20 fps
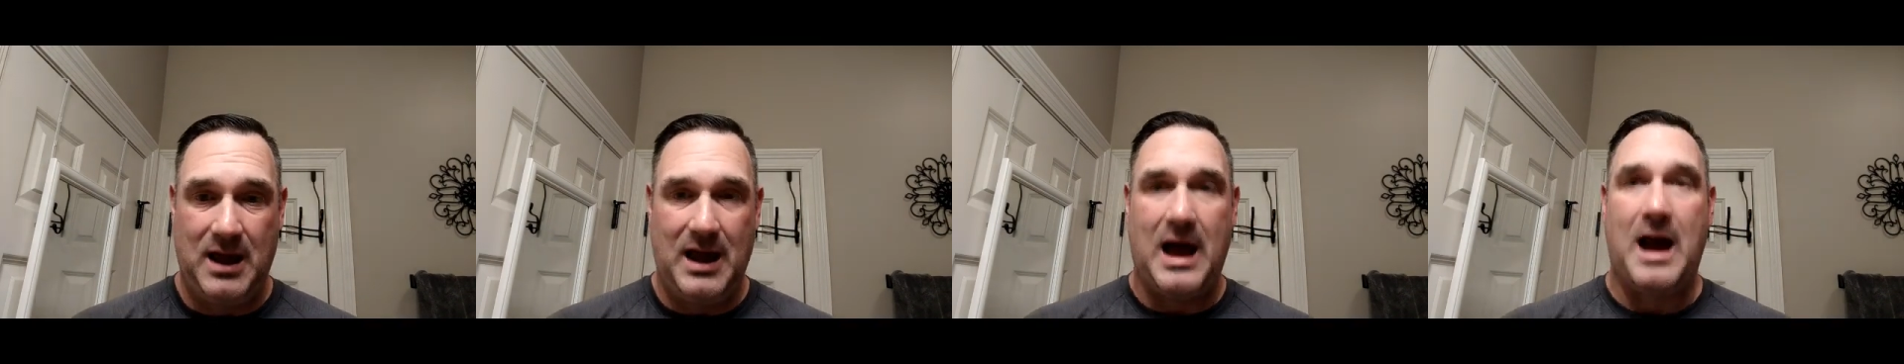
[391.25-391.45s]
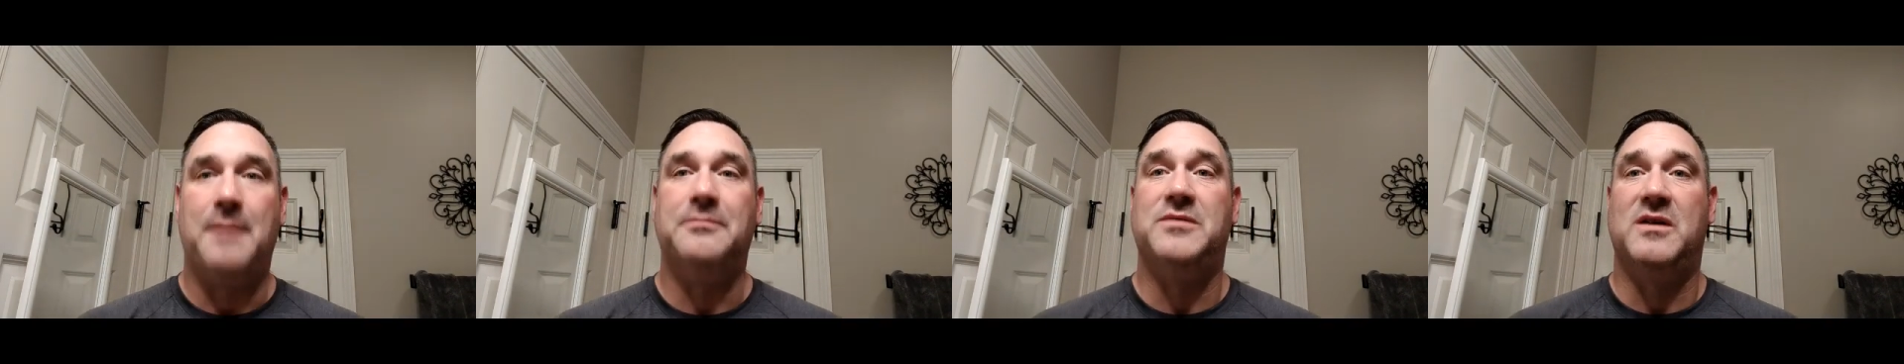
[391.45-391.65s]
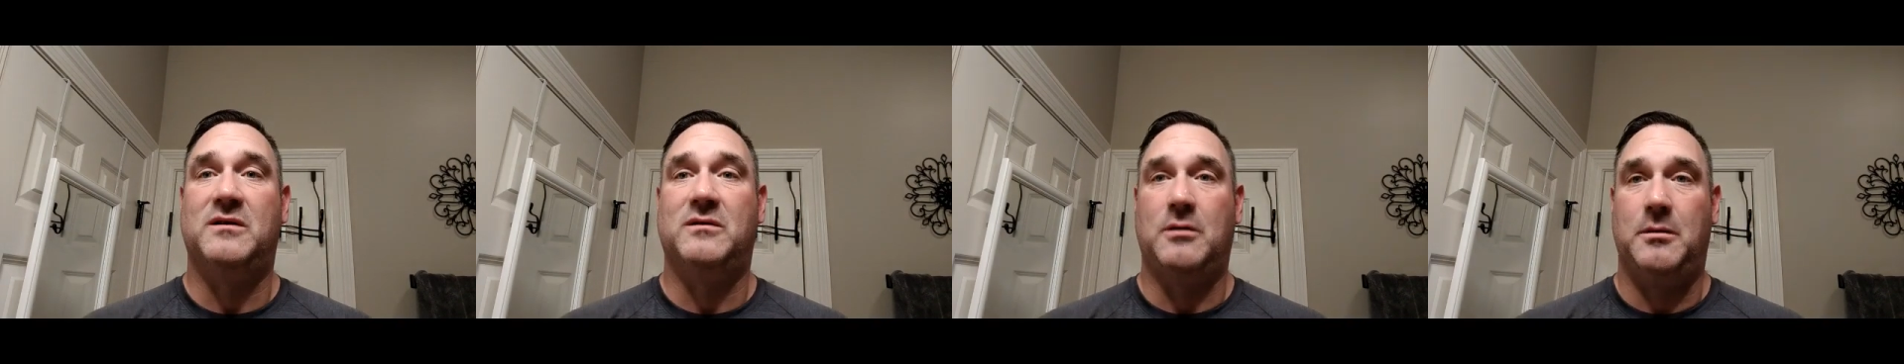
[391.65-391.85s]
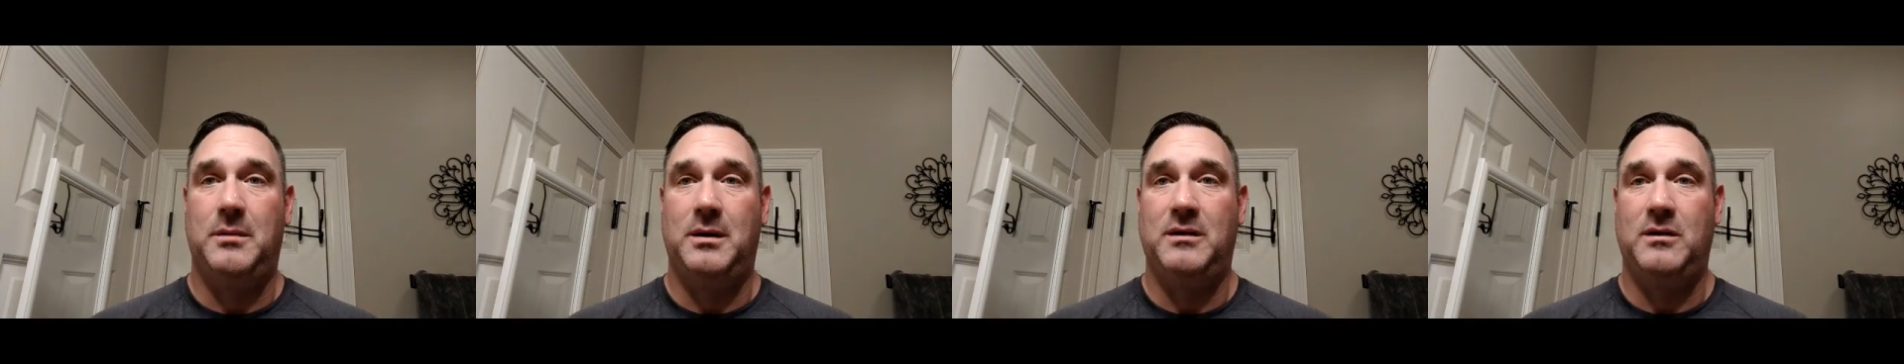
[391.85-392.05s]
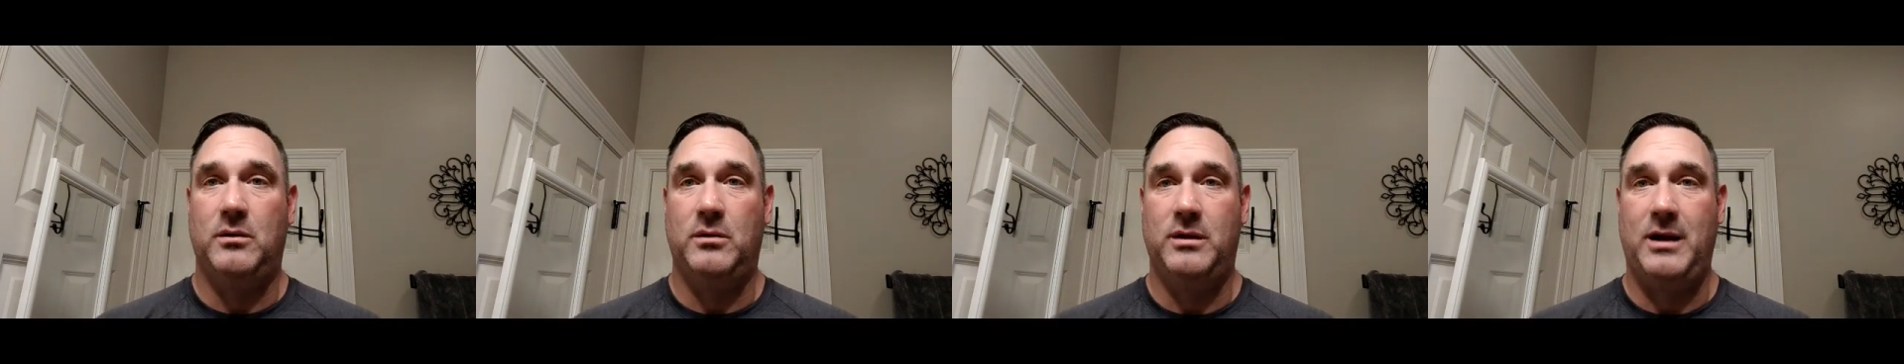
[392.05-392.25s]
I'm just gonna be
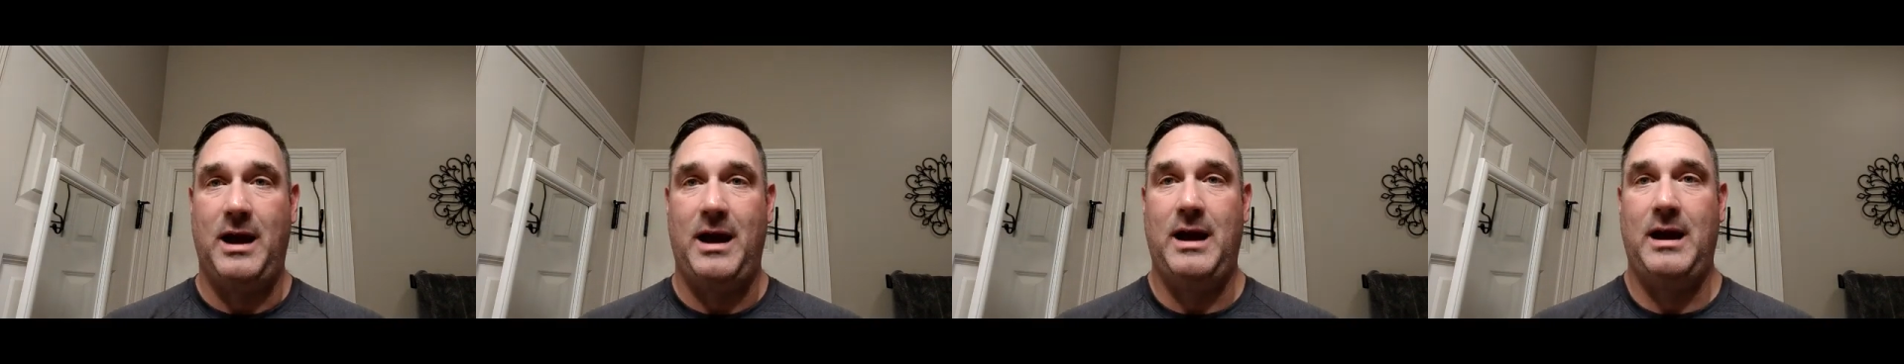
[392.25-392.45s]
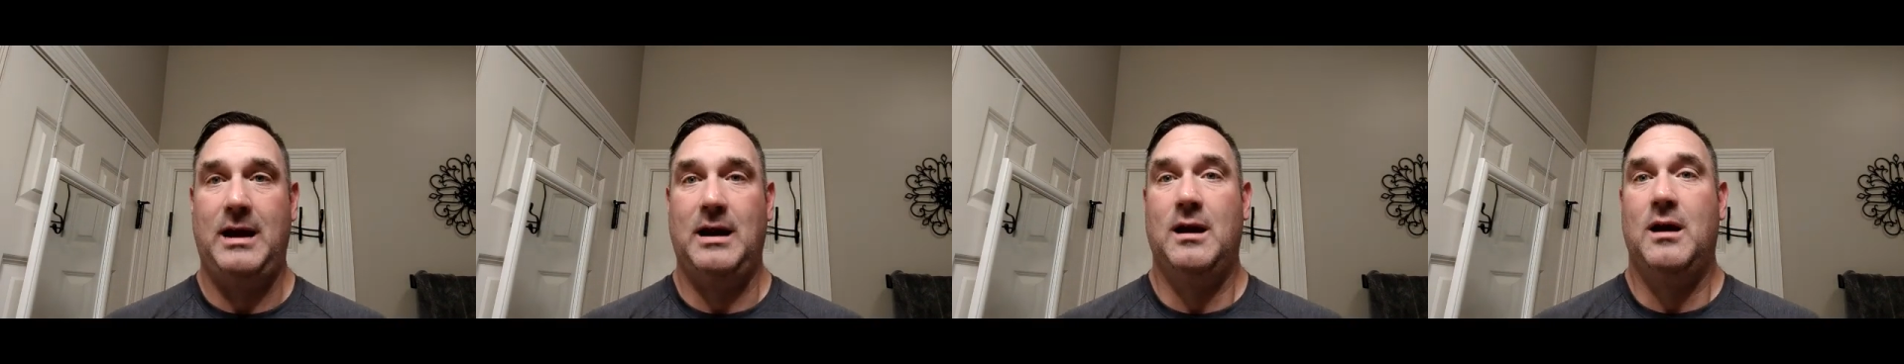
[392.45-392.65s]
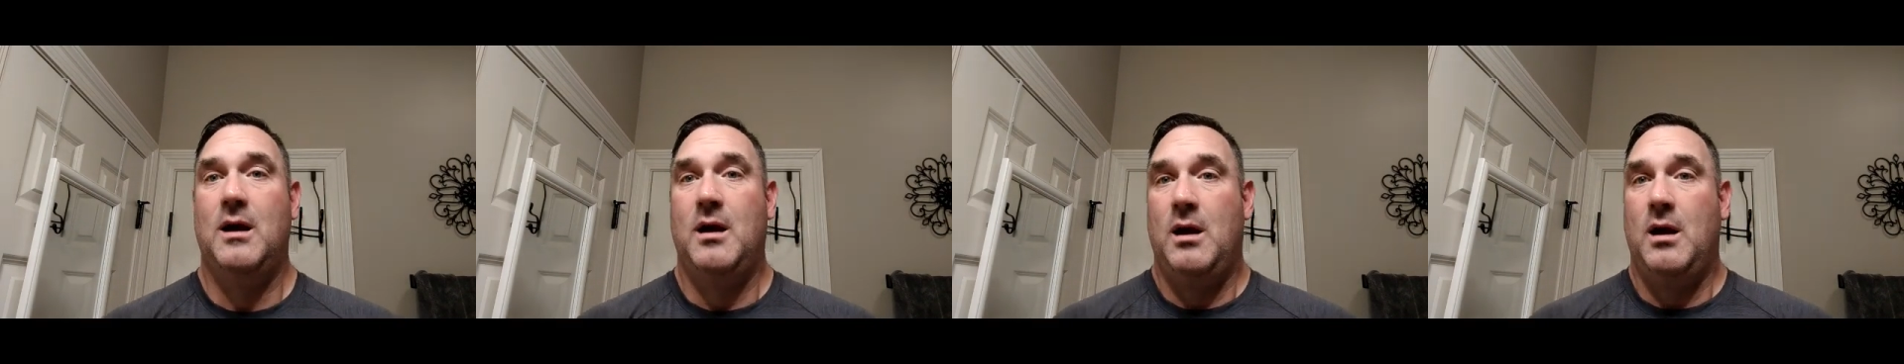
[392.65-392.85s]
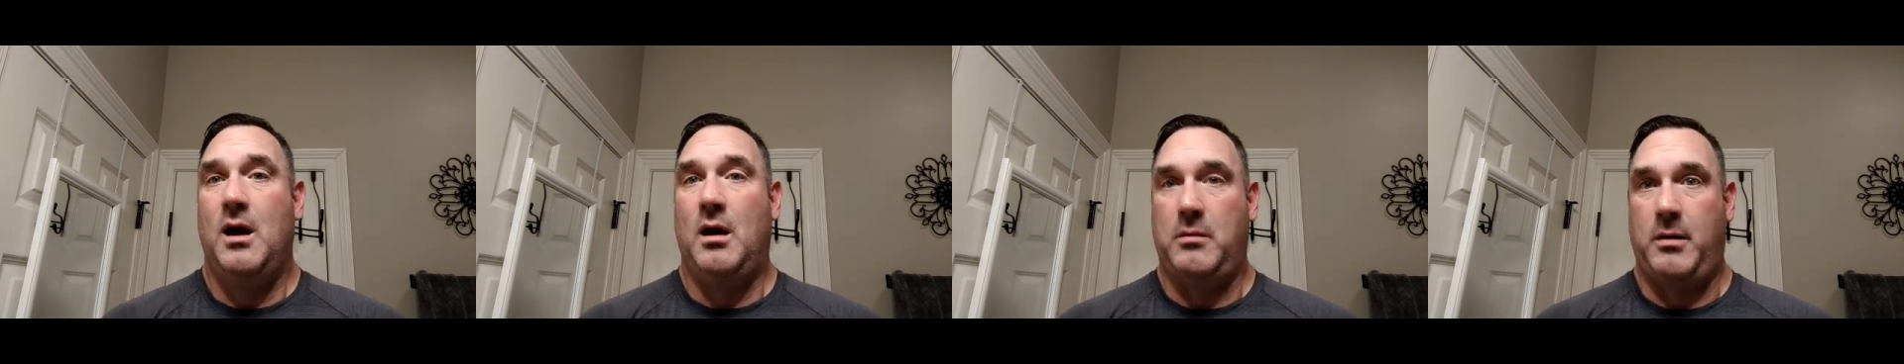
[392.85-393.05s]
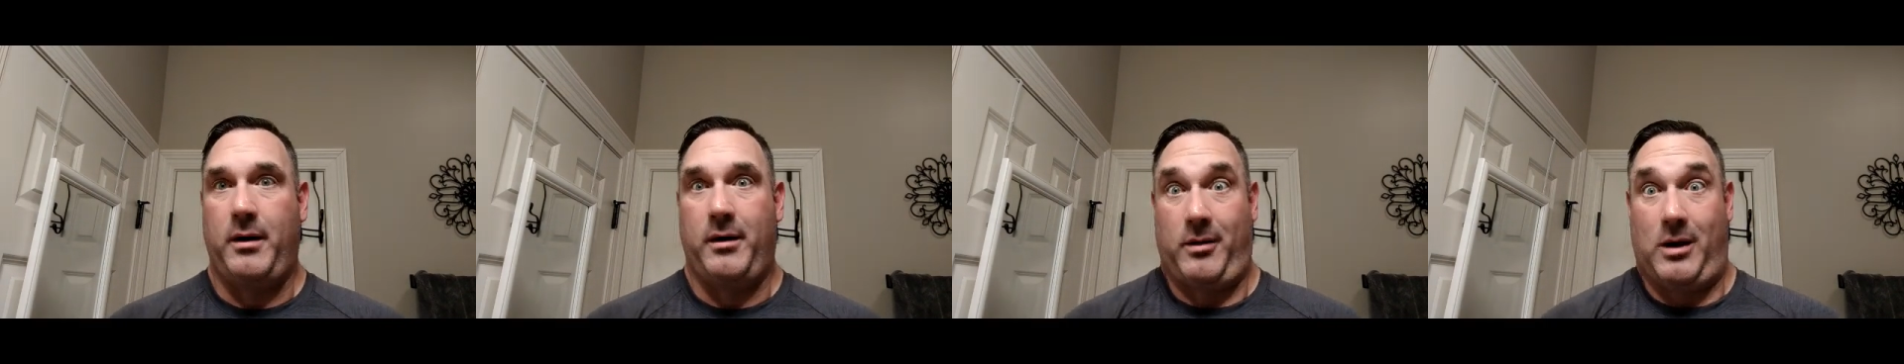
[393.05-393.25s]
doing a
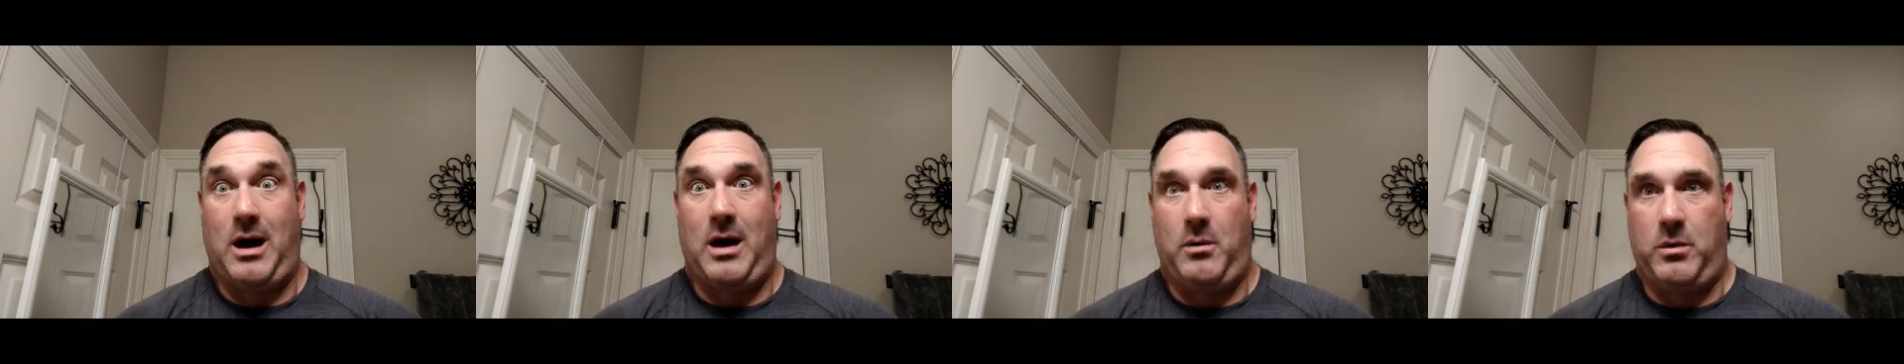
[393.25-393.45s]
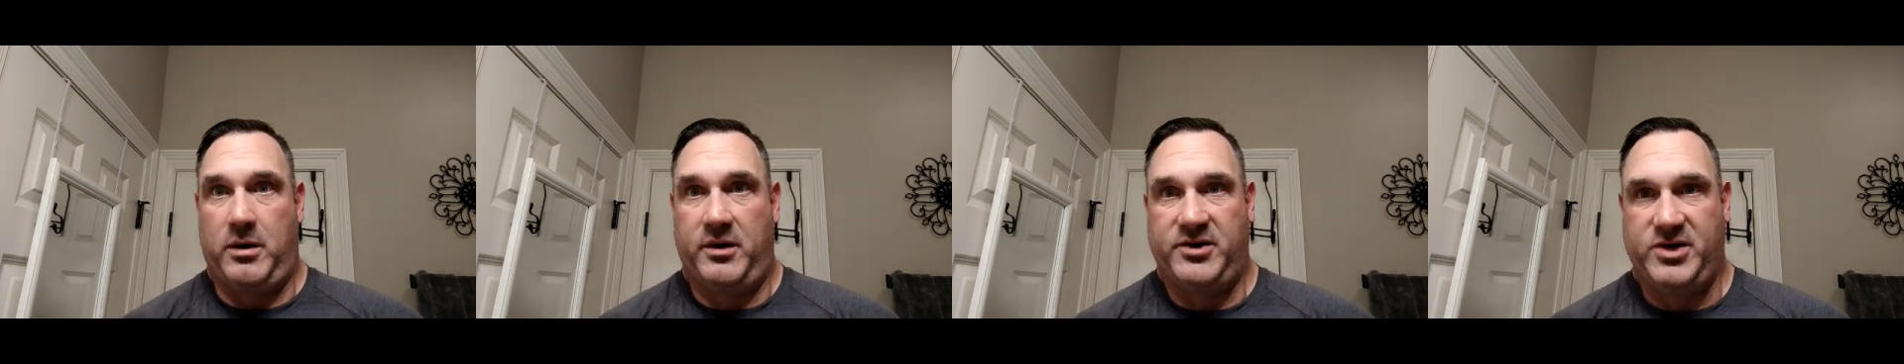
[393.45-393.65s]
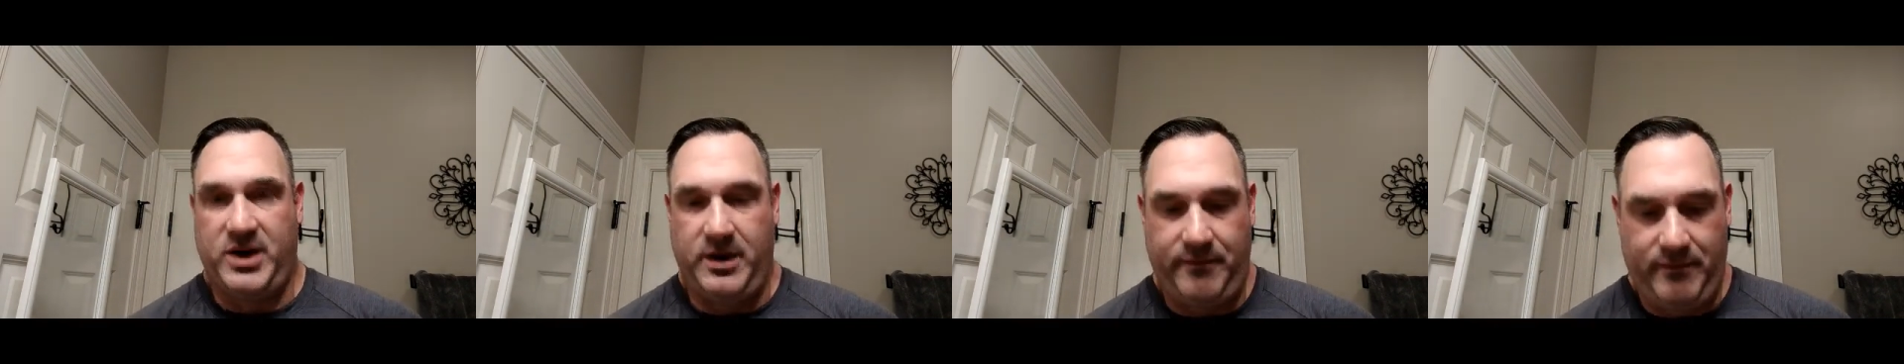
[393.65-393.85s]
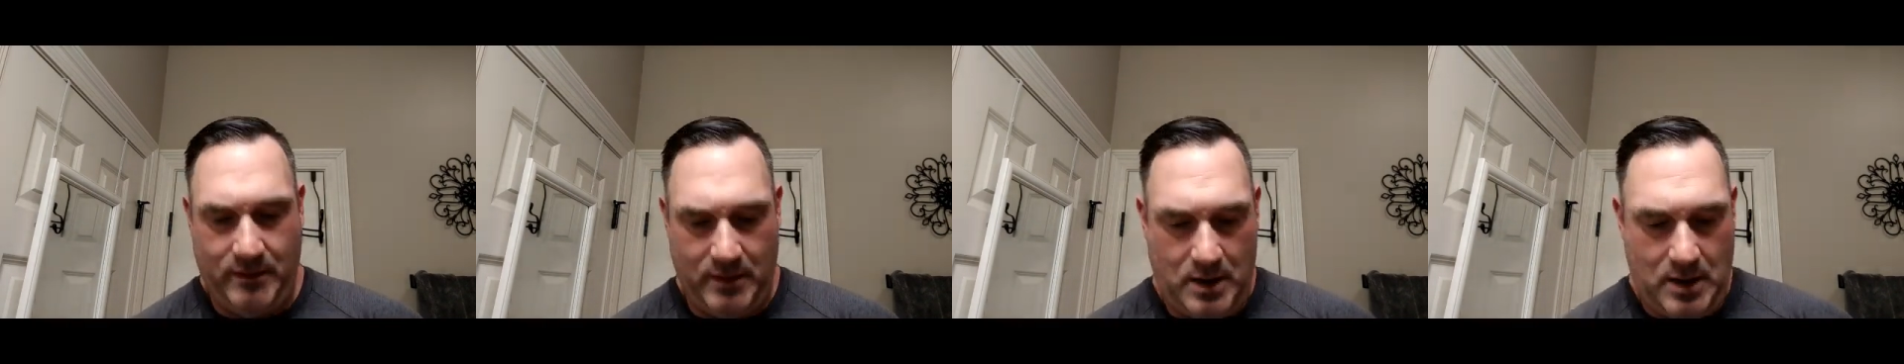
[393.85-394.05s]
regular hot water shave.